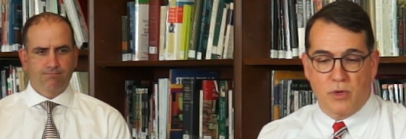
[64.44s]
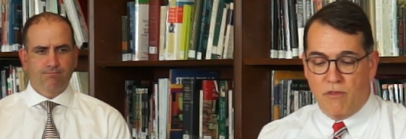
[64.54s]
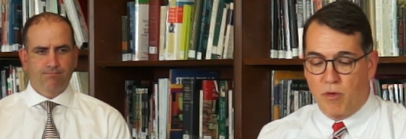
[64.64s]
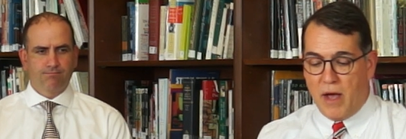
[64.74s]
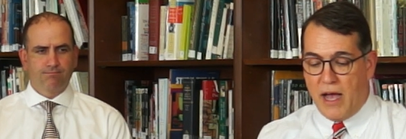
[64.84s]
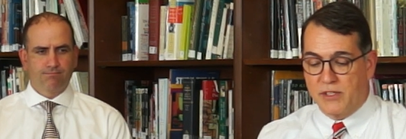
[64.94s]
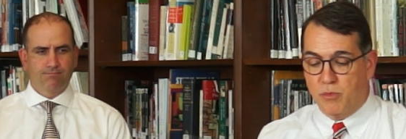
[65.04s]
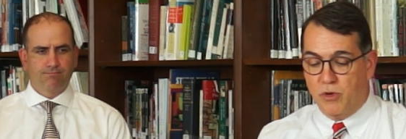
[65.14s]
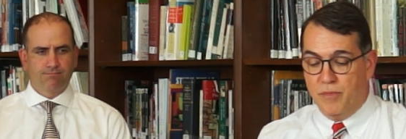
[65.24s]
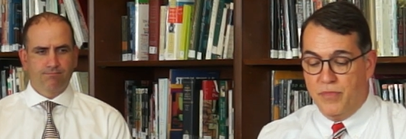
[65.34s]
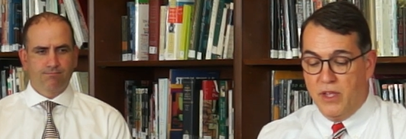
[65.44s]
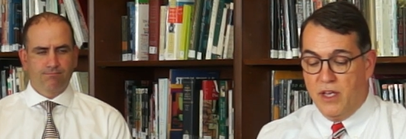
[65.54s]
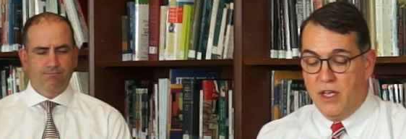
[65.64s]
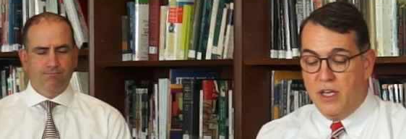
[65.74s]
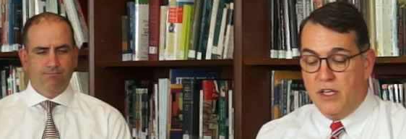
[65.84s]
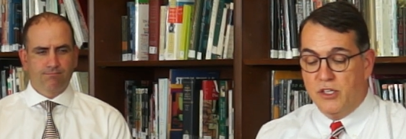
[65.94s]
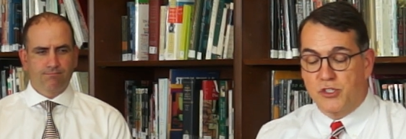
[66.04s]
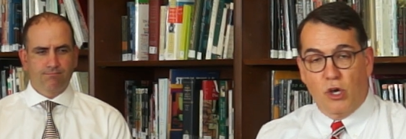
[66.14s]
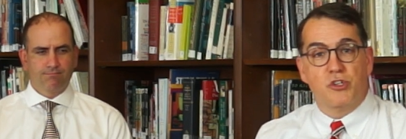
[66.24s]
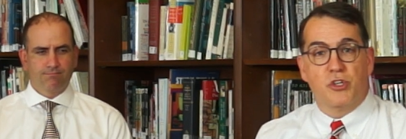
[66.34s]
Speaker 1: whenever possible.
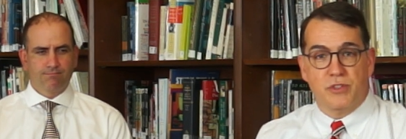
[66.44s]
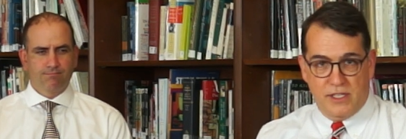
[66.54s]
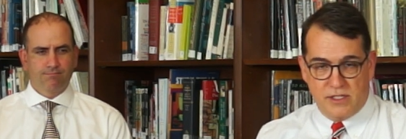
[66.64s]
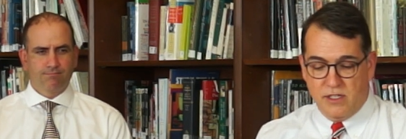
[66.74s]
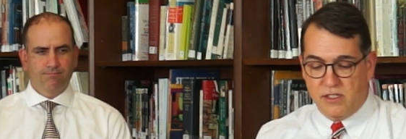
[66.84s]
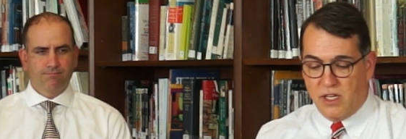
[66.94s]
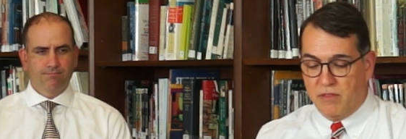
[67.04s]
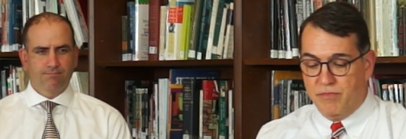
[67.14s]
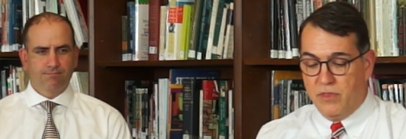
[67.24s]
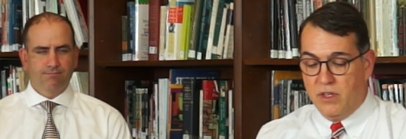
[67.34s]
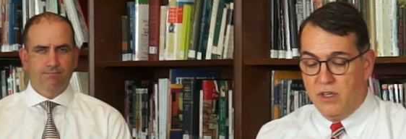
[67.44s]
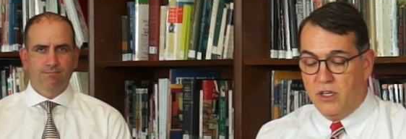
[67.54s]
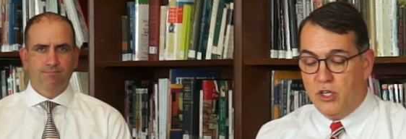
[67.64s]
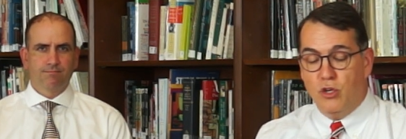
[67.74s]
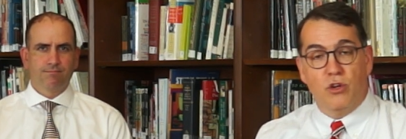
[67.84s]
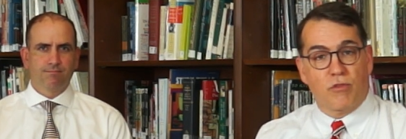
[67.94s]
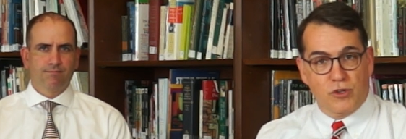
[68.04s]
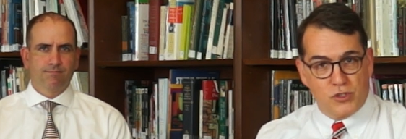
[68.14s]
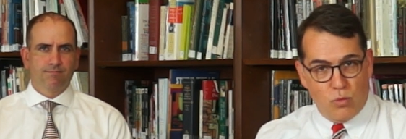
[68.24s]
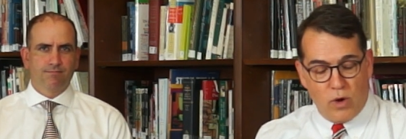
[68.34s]
Social distancing,
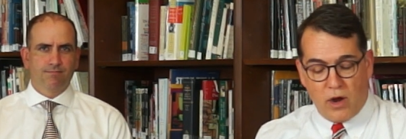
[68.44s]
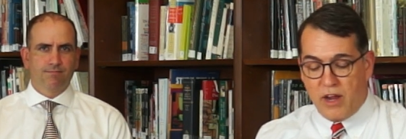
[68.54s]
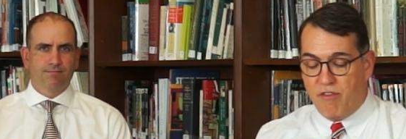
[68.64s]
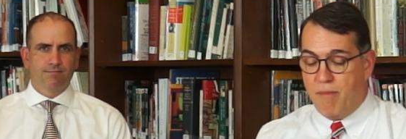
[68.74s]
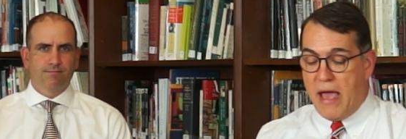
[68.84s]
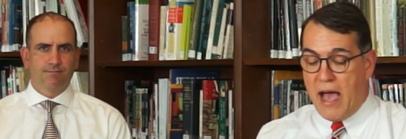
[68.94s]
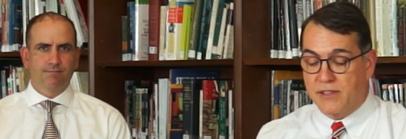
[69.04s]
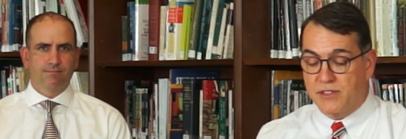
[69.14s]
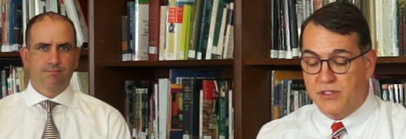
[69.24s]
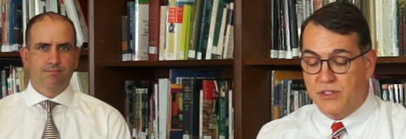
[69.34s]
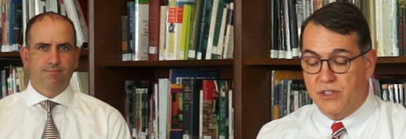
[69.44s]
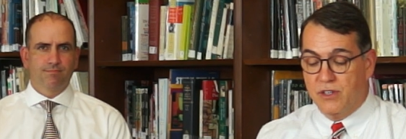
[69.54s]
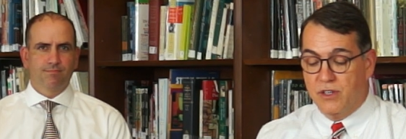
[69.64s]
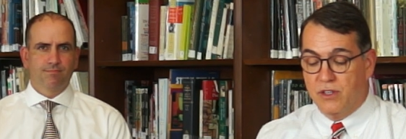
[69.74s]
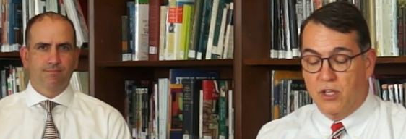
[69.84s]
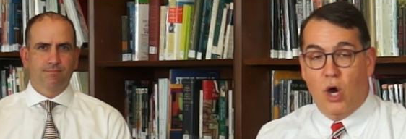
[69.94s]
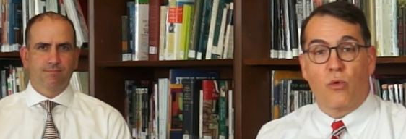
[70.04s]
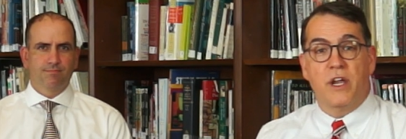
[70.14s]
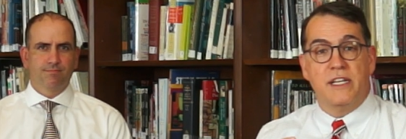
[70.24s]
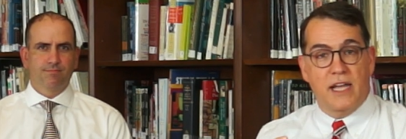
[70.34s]
universal wearing of masks,
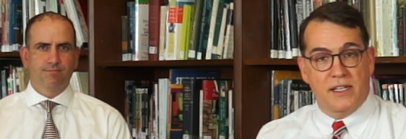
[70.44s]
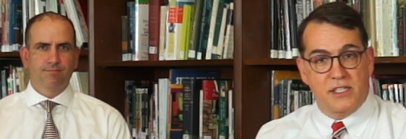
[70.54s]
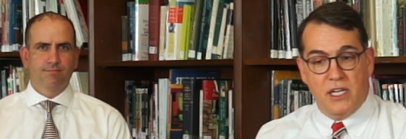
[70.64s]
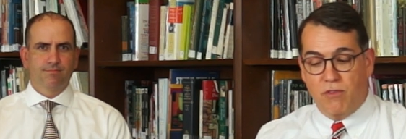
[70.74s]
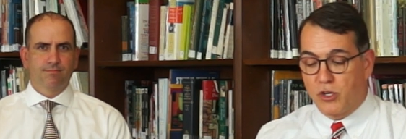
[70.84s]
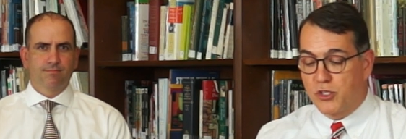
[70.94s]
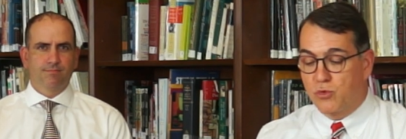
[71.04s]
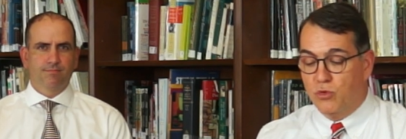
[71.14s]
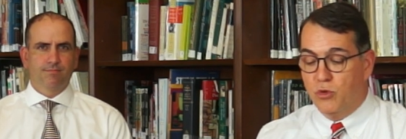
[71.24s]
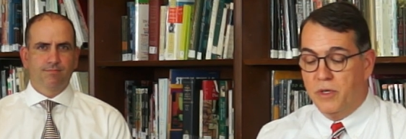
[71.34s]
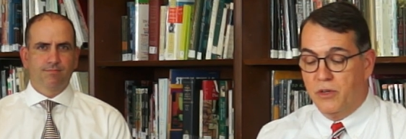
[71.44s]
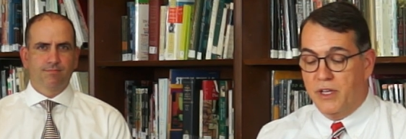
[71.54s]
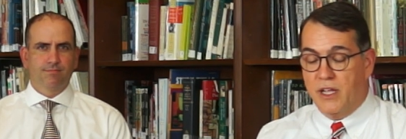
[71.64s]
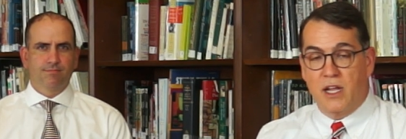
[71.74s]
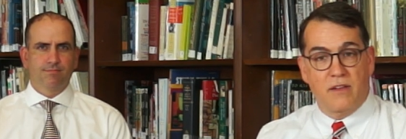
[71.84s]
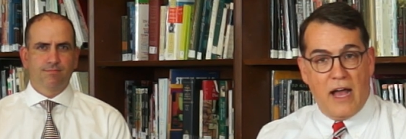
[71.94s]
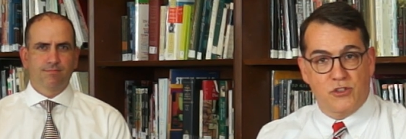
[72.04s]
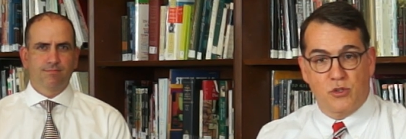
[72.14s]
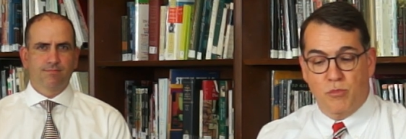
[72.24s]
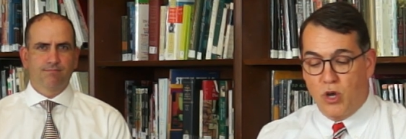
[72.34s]
lowering density of our school building and
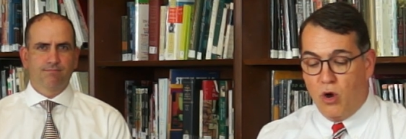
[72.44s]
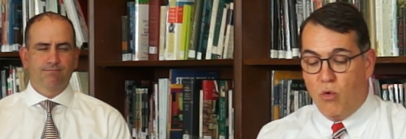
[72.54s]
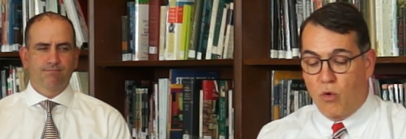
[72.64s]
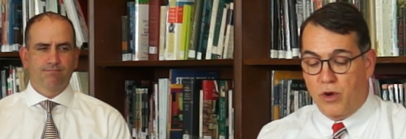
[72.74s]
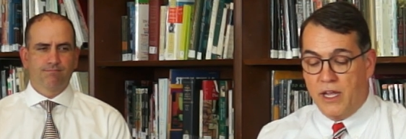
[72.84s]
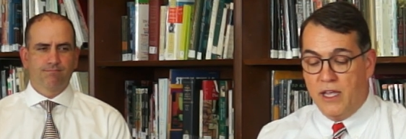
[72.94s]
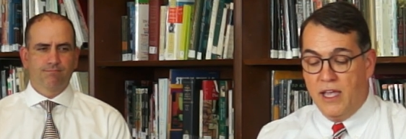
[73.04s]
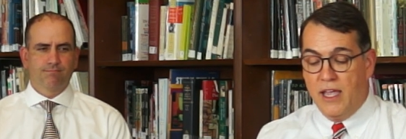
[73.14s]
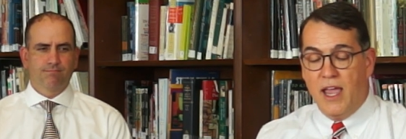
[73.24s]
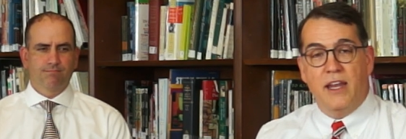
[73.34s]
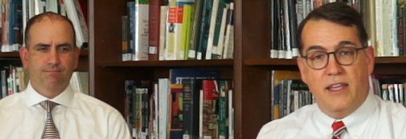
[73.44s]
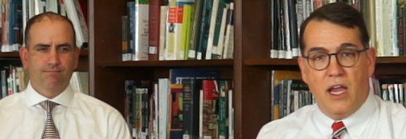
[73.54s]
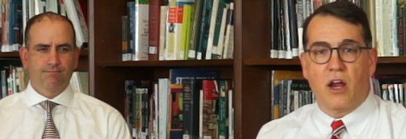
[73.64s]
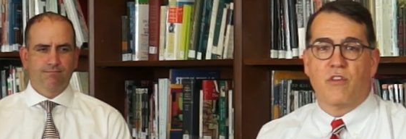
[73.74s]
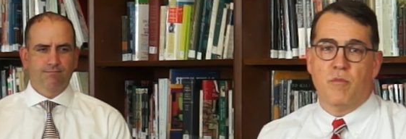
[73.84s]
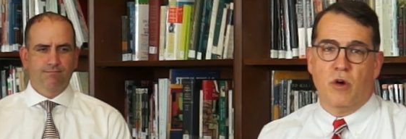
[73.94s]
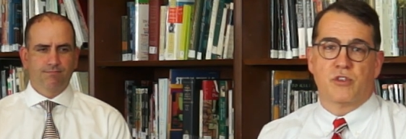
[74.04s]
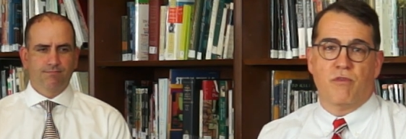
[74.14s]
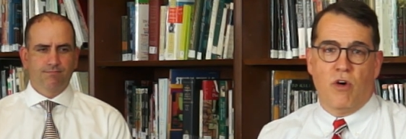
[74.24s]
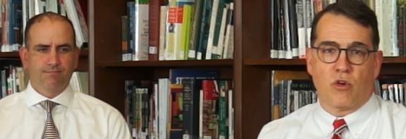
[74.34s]
classroom cohorting, and care of the
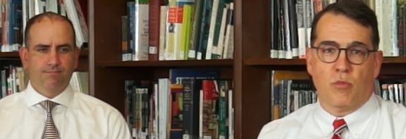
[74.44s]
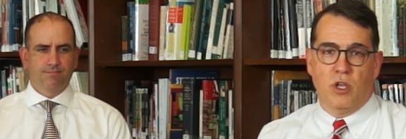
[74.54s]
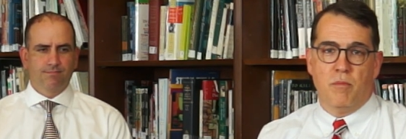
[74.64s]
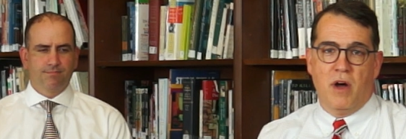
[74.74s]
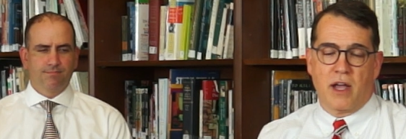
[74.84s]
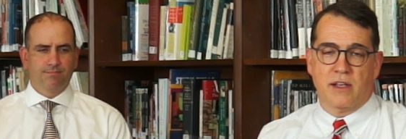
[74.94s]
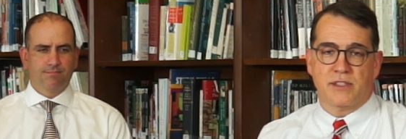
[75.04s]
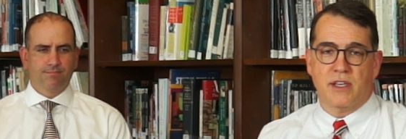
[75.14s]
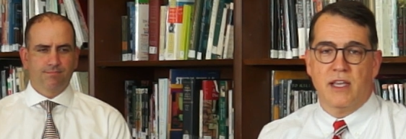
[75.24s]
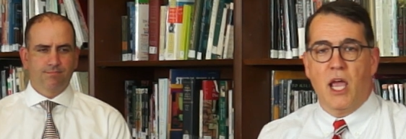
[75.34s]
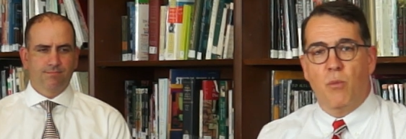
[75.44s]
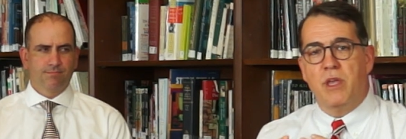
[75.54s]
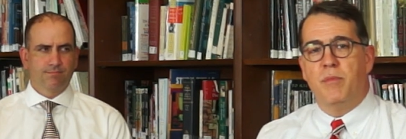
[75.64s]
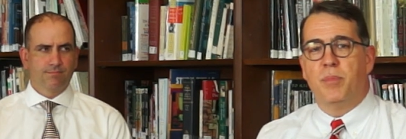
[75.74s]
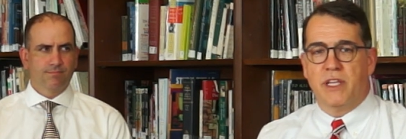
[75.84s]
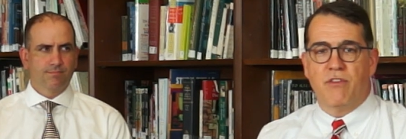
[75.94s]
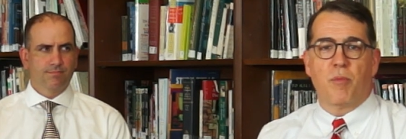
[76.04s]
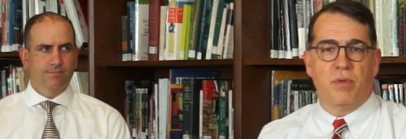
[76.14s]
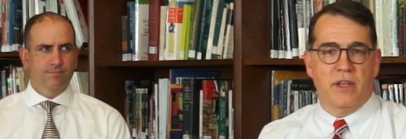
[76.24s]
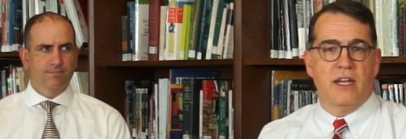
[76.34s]
most vulnerable among us. And we believe
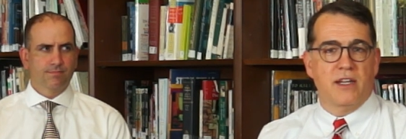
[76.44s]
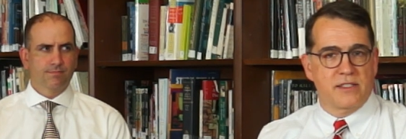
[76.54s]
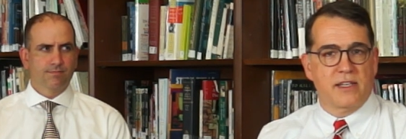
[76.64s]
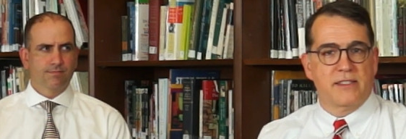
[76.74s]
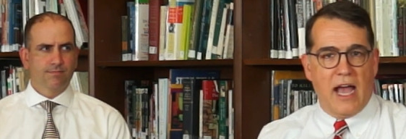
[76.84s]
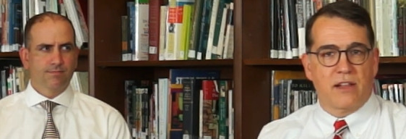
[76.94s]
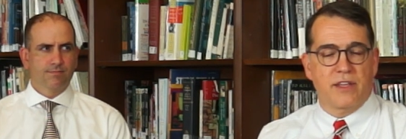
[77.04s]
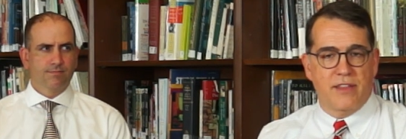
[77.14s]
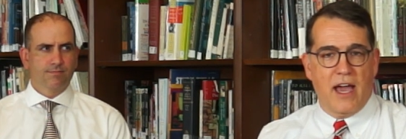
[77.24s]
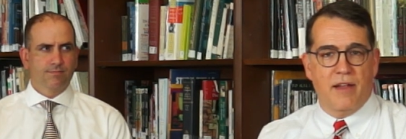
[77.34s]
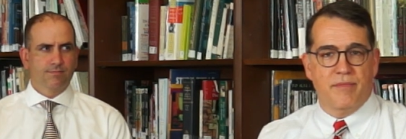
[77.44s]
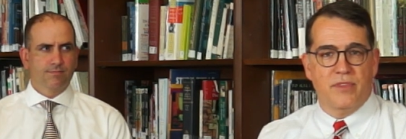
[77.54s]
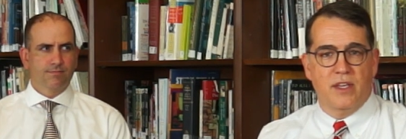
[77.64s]
our plan does exactly that.